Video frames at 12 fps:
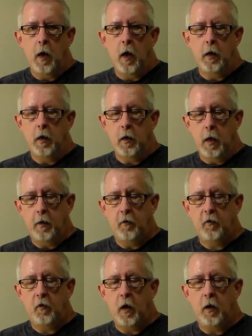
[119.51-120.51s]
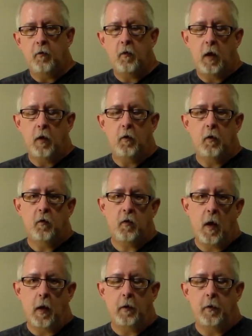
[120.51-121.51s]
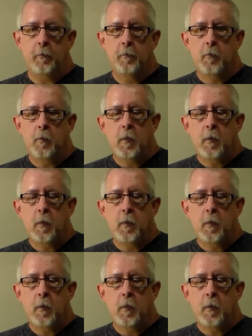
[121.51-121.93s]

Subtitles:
United States, England, Scotland.